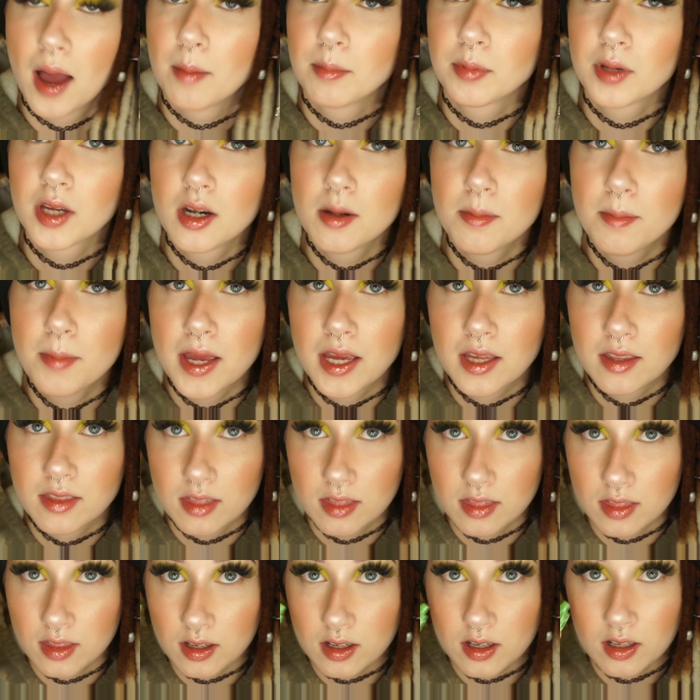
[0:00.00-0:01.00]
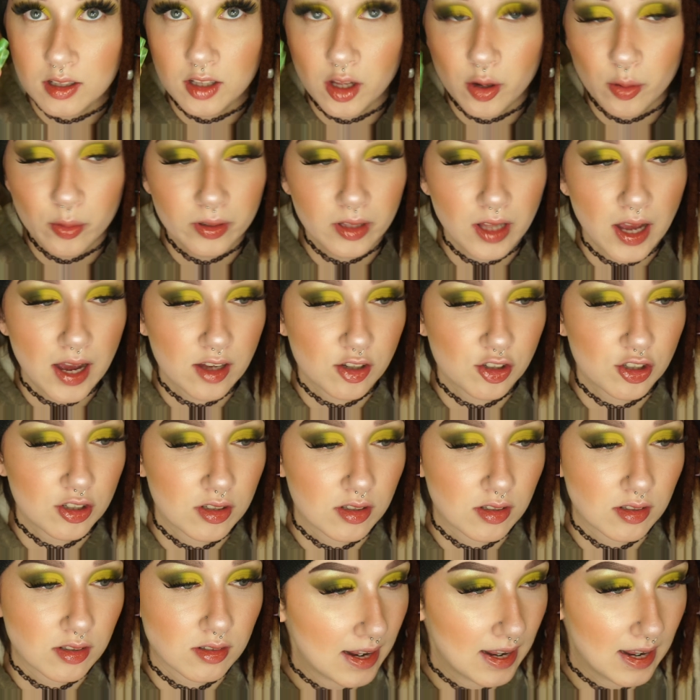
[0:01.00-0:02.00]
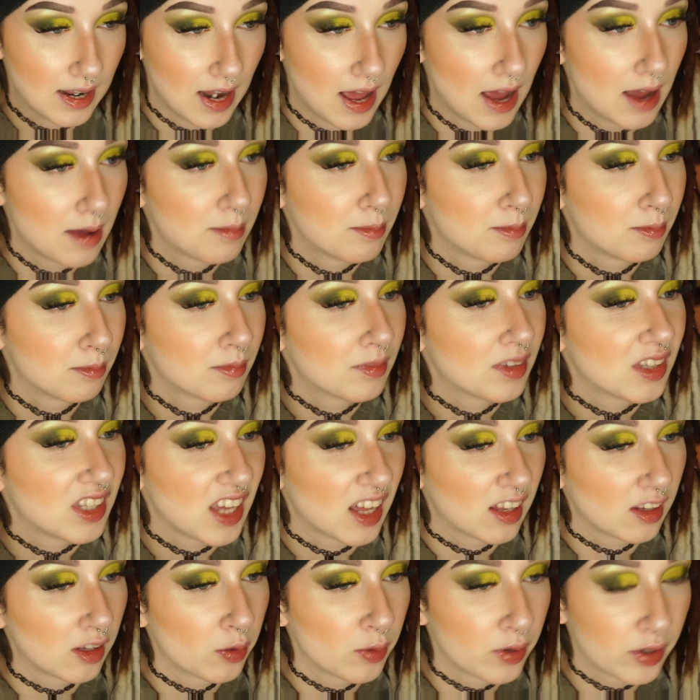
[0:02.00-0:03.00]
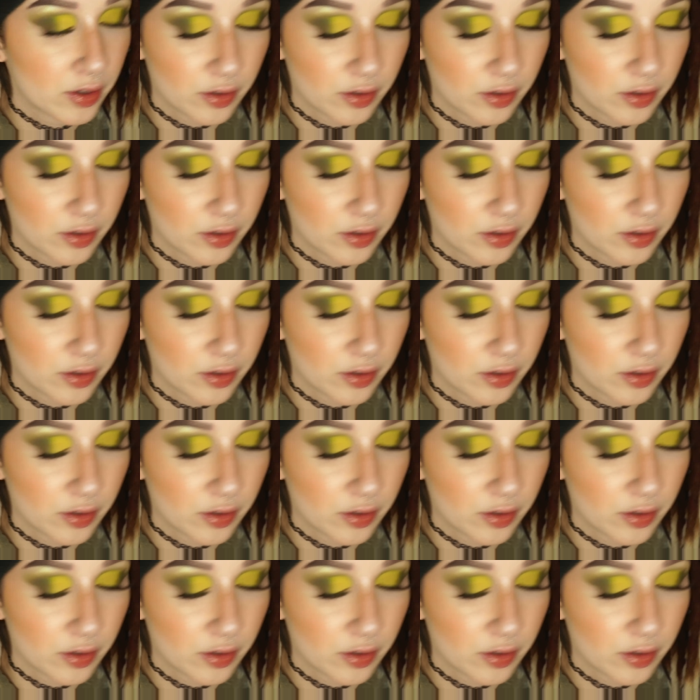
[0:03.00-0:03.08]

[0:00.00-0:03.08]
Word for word: I'm gonna make the lower lashes lime yellowy